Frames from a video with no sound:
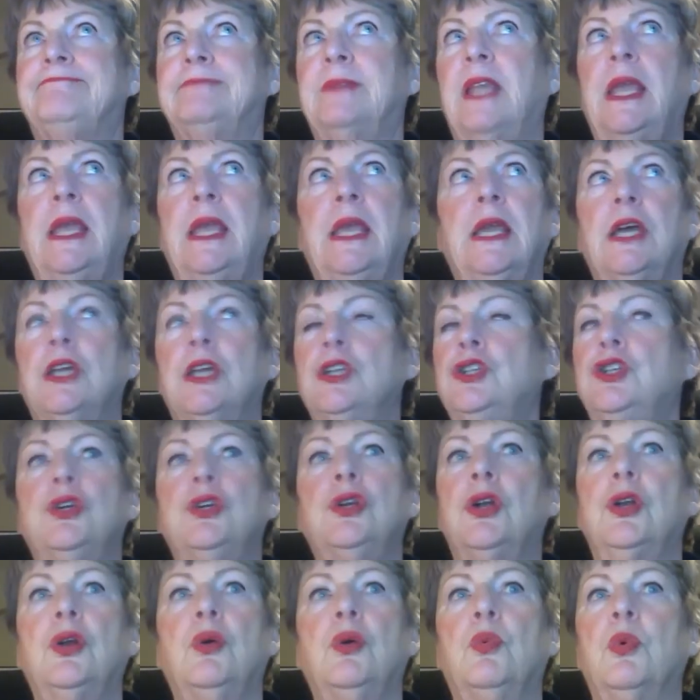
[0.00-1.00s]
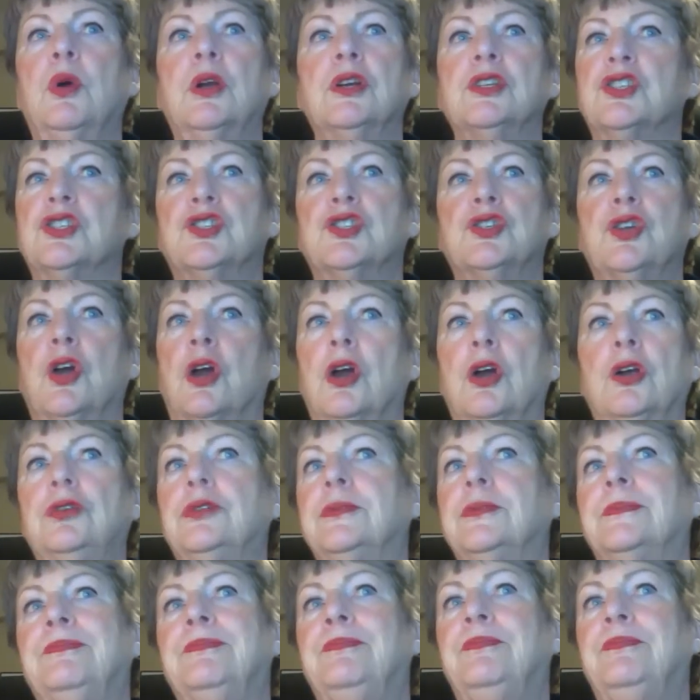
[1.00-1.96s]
and you don't know where to start,